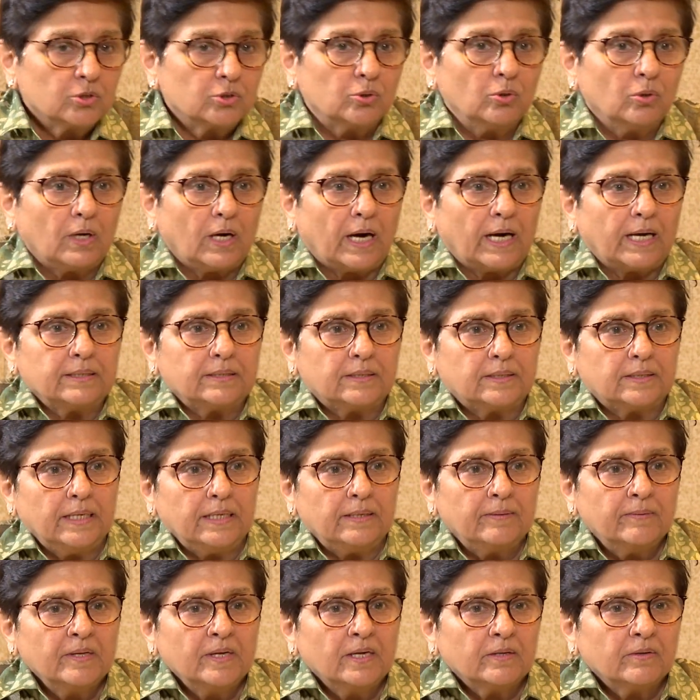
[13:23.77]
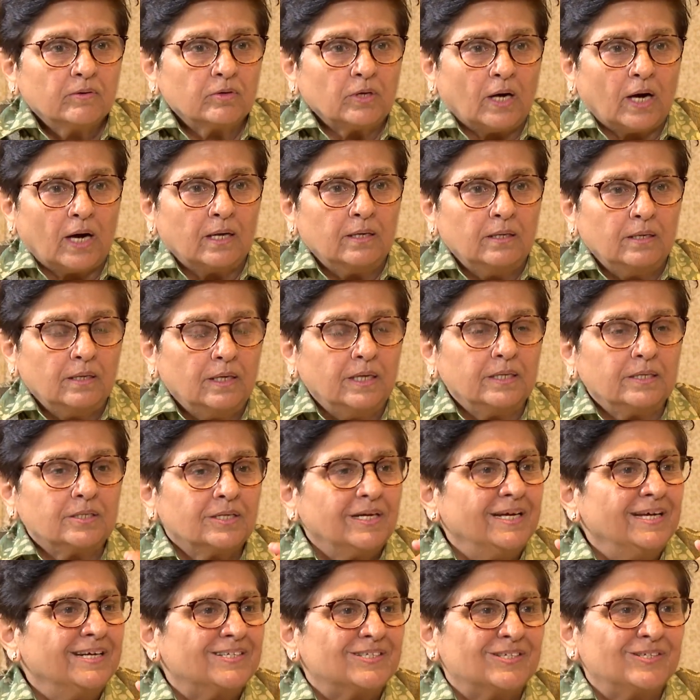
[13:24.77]
So I think unless
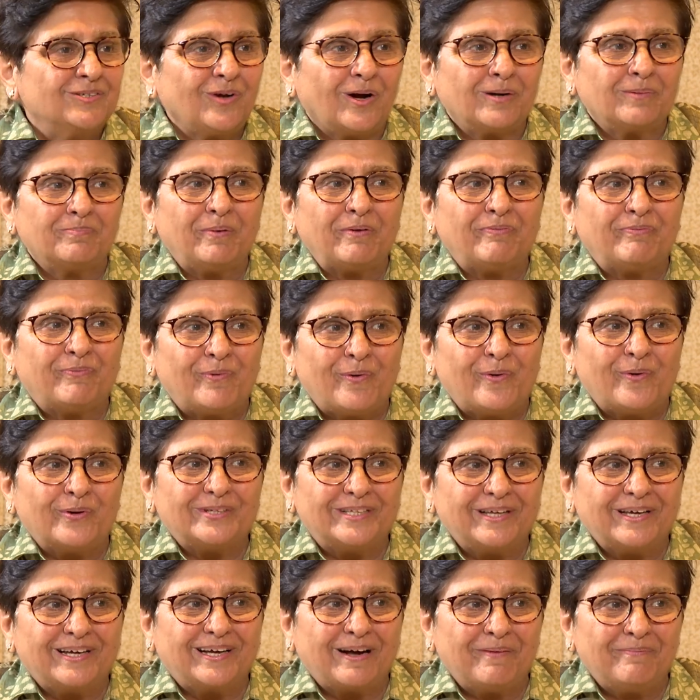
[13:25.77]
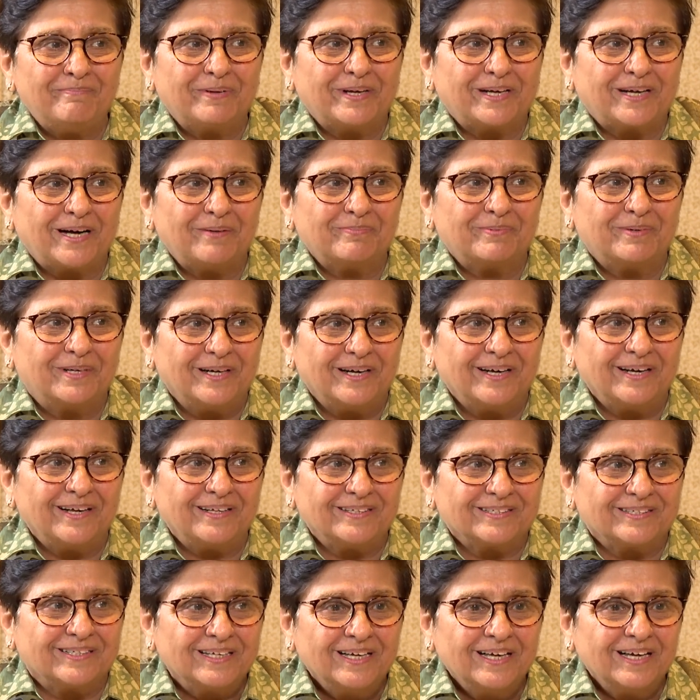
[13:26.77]
it's not before they become
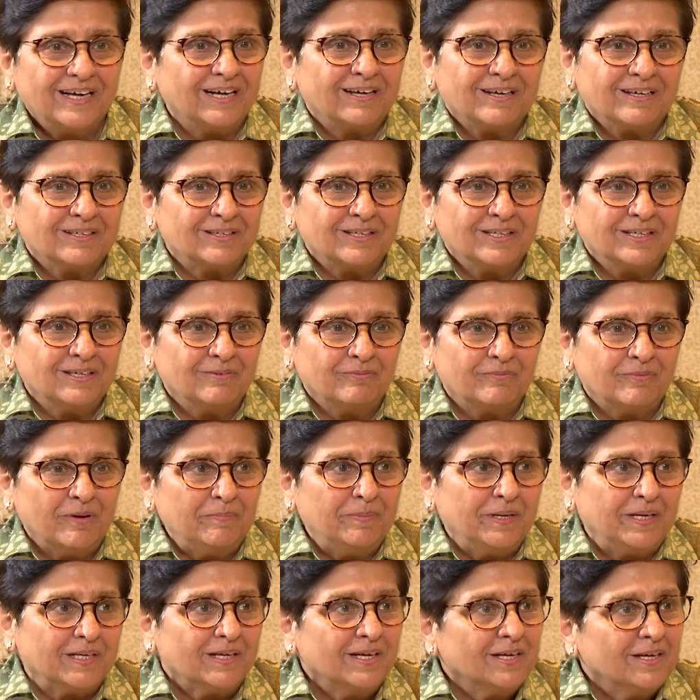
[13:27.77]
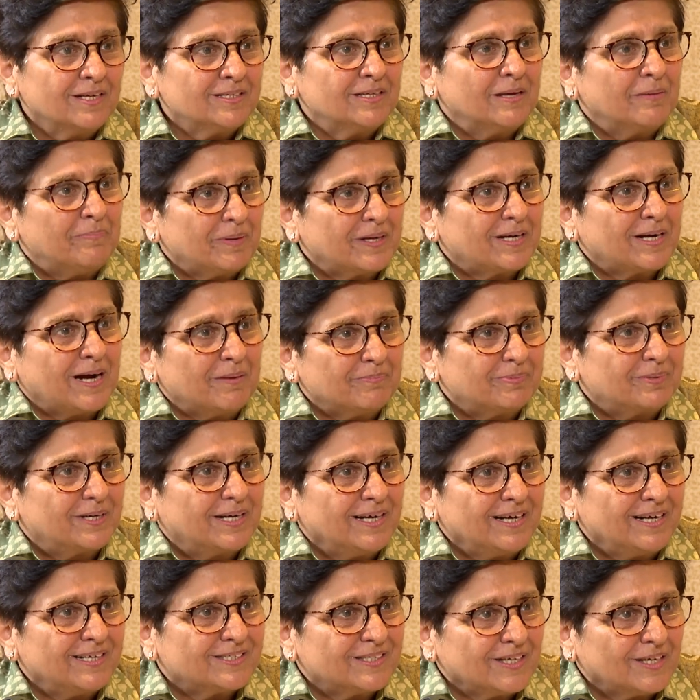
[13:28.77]
girls, the women, they become
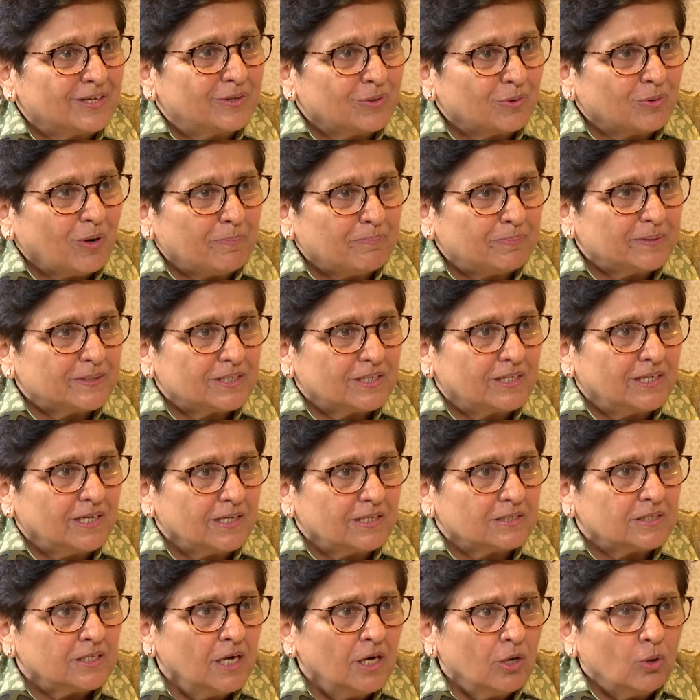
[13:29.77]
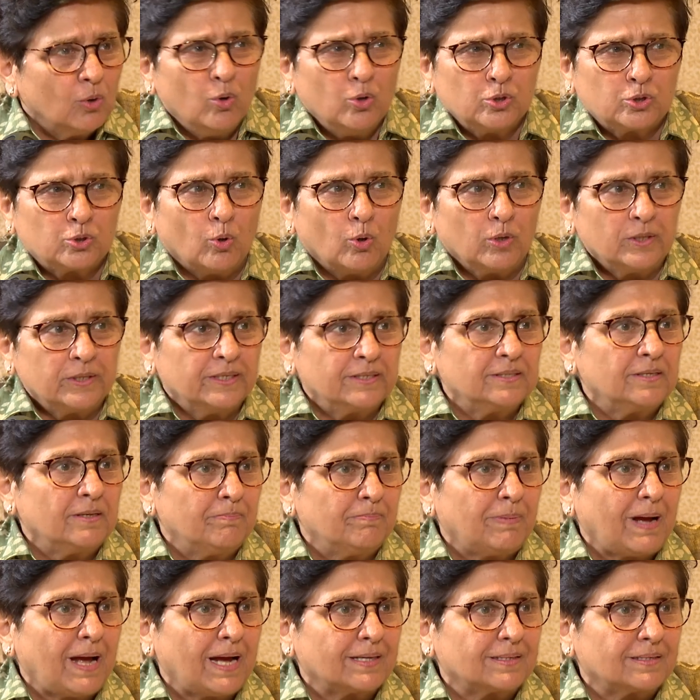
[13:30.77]
girls, they grow up as girls. Who's holding
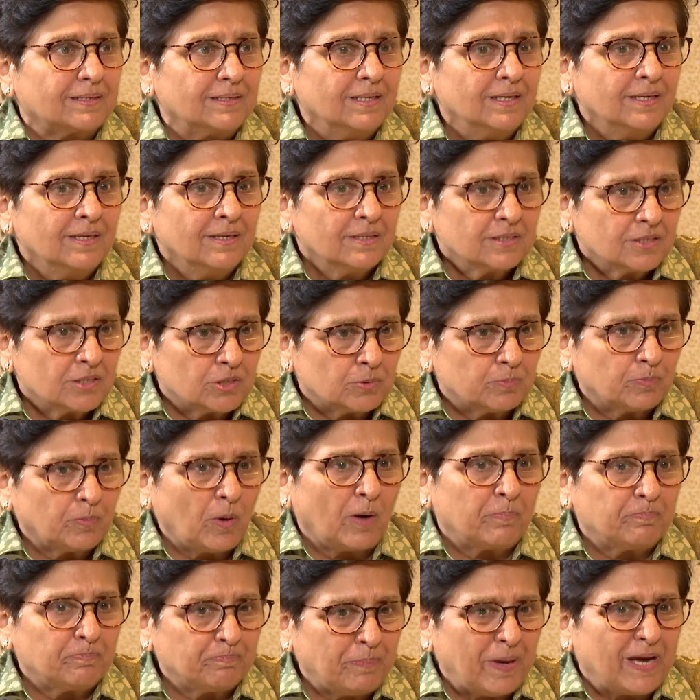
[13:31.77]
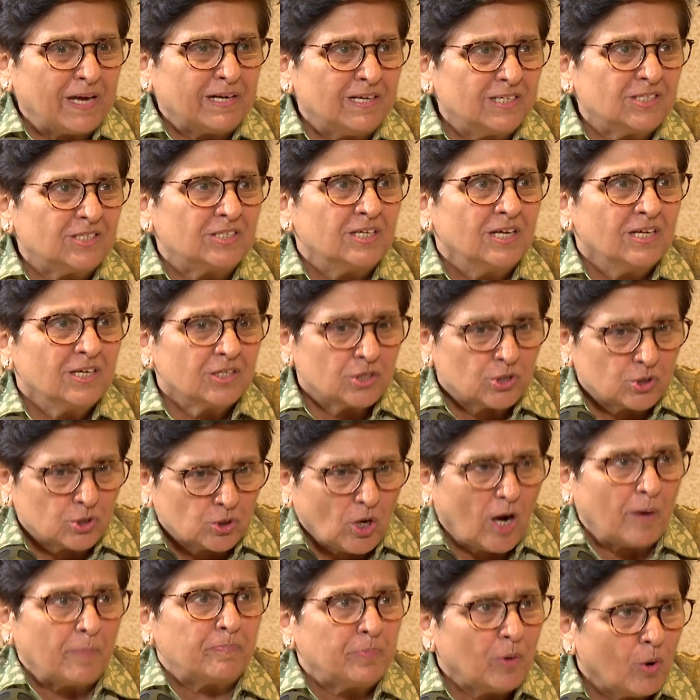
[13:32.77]
them back? Parents,
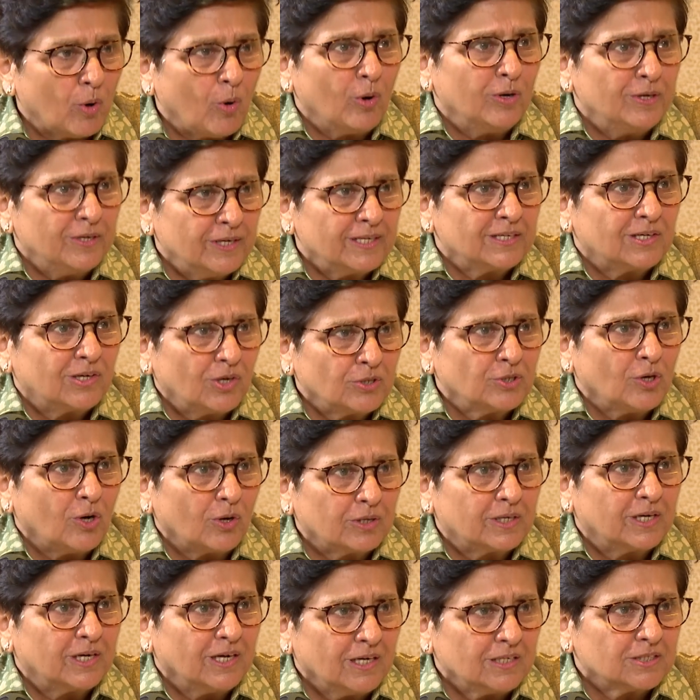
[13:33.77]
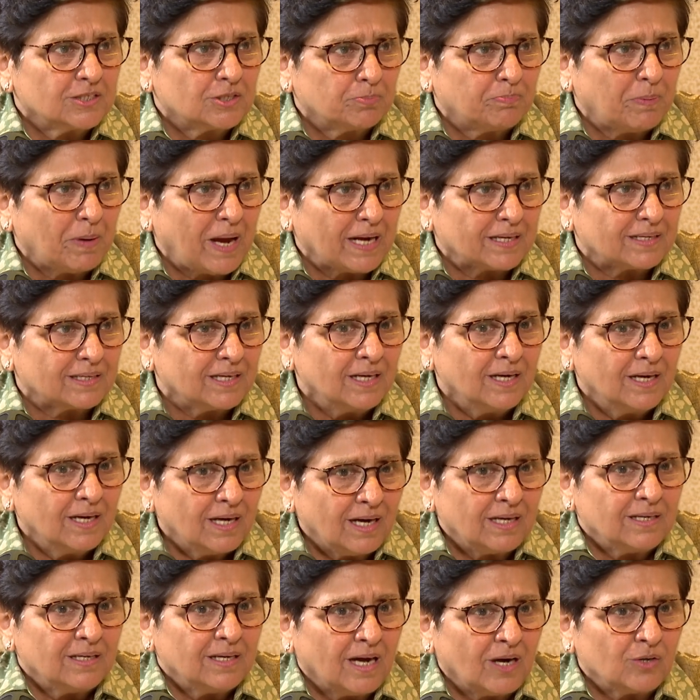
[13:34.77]
stop holding your girls back.
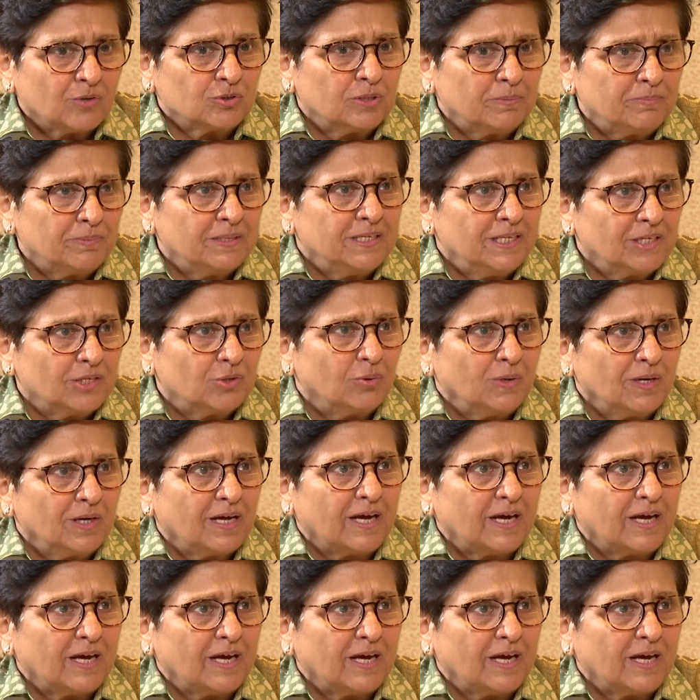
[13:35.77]
Allow them an equal